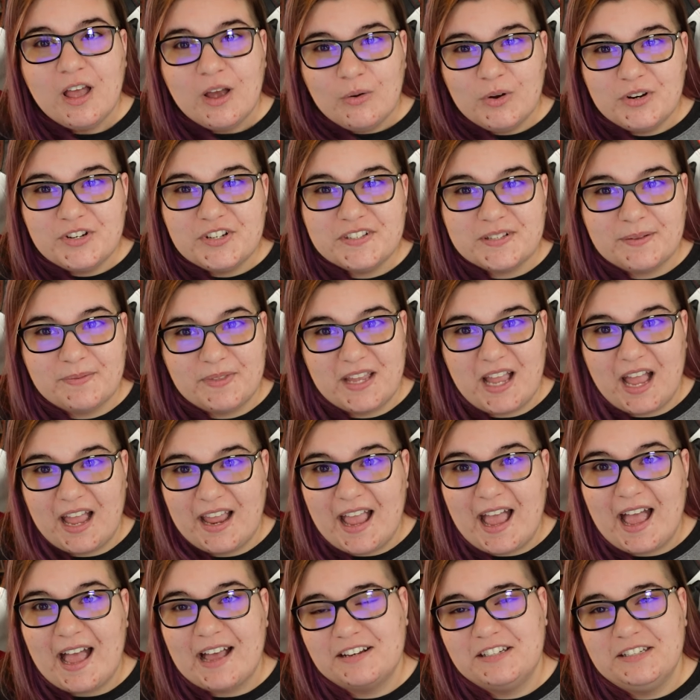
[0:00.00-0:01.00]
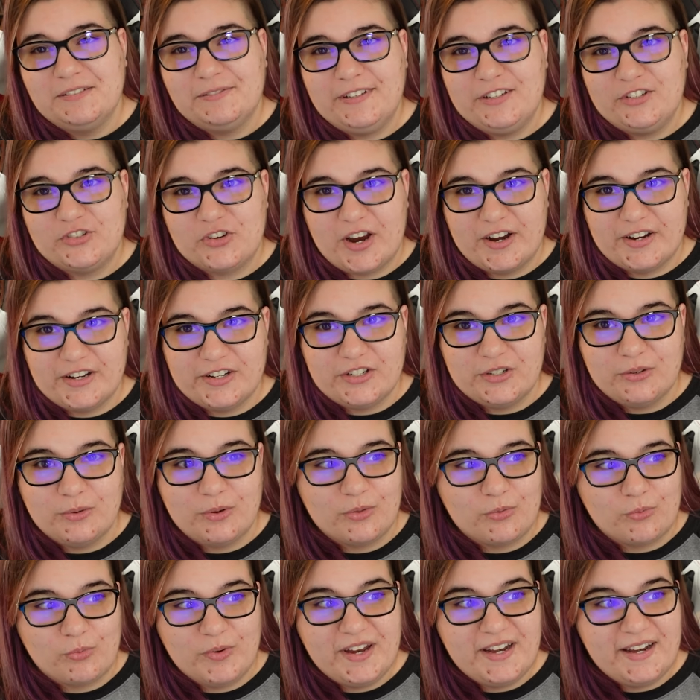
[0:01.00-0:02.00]
which is something I actively try to do
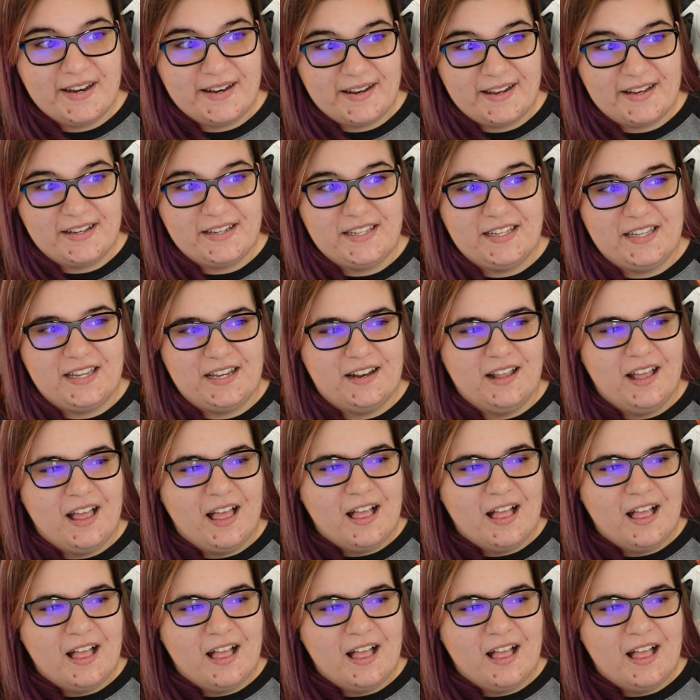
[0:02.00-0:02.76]
with Read It and Eat.